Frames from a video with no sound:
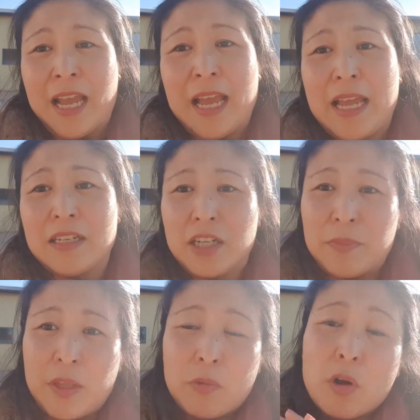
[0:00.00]
and
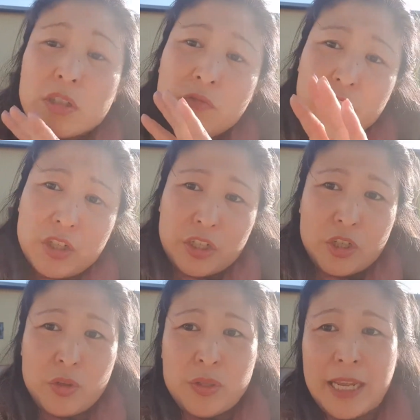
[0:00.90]
there was originally
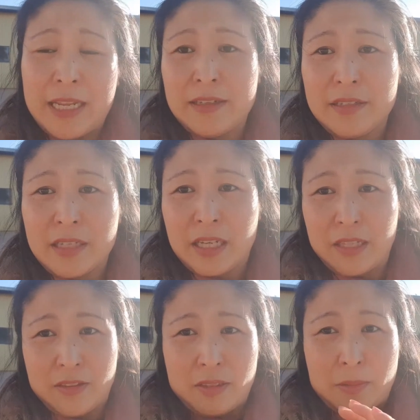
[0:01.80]
2 tenants
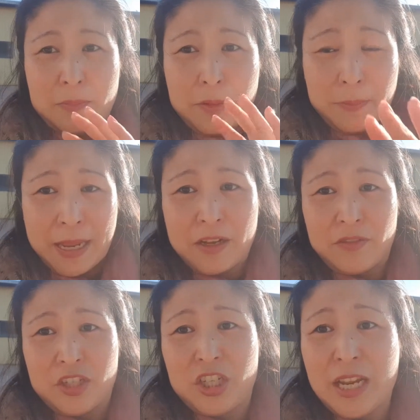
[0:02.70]
in the back
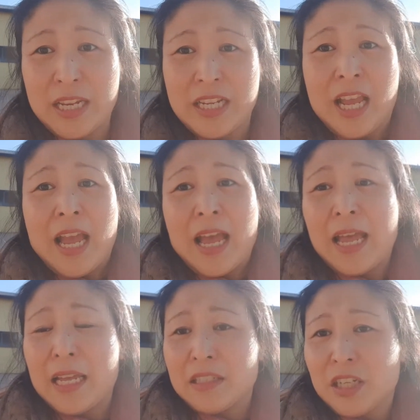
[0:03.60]
of the shed,
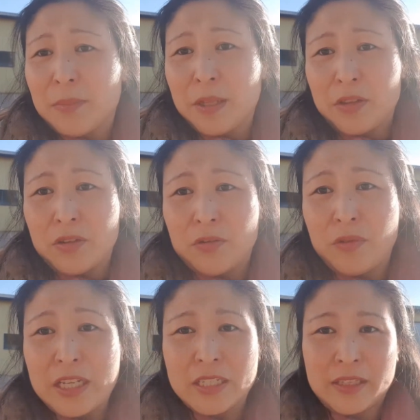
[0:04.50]
and the
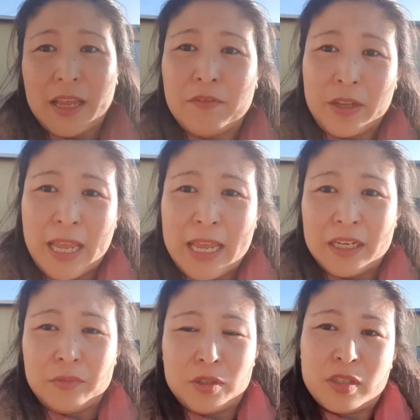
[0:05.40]
reason they
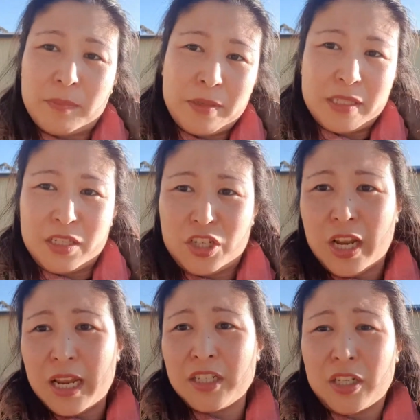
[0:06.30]
vacated was their business
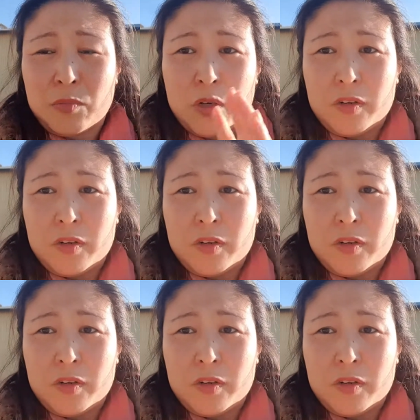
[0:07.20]
changed, and one